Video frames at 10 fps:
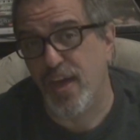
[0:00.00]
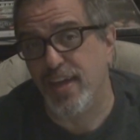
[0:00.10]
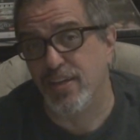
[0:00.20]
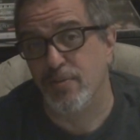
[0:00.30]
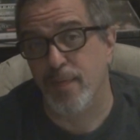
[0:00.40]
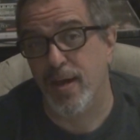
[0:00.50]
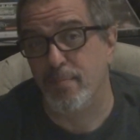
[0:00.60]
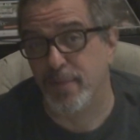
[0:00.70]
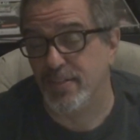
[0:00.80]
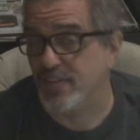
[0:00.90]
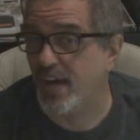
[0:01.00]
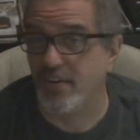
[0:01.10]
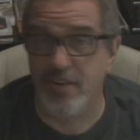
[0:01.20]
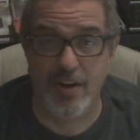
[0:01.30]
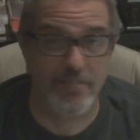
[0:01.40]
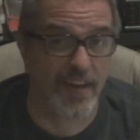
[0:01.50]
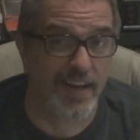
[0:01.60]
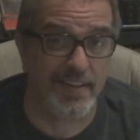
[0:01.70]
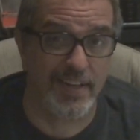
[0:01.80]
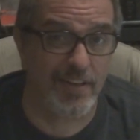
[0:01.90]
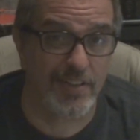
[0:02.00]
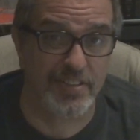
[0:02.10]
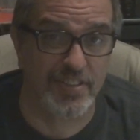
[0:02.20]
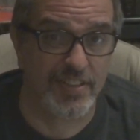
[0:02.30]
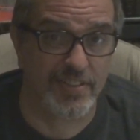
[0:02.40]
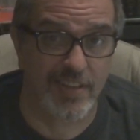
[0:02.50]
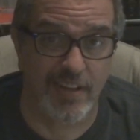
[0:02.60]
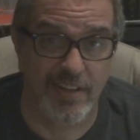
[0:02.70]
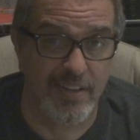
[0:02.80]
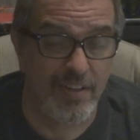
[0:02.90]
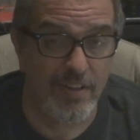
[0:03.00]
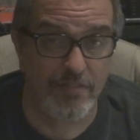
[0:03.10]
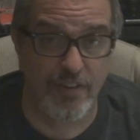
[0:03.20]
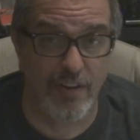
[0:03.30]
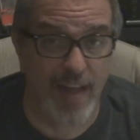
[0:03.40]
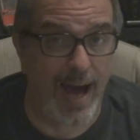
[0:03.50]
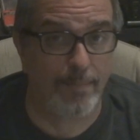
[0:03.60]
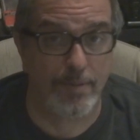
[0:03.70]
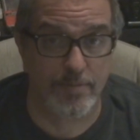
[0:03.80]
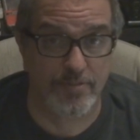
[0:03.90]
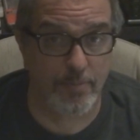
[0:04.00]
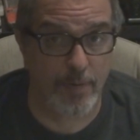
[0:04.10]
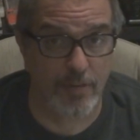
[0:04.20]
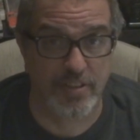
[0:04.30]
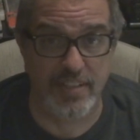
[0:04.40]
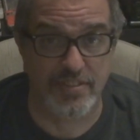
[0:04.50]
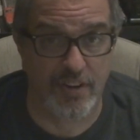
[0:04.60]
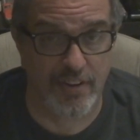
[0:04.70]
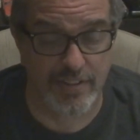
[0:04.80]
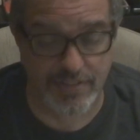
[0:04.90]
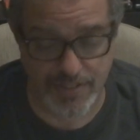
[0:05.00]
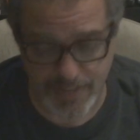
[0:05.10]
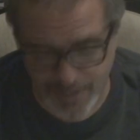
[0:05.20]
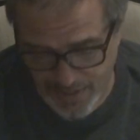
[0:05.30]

to thank you, man, because I don't know if I can deal listening to full albums from both these artists.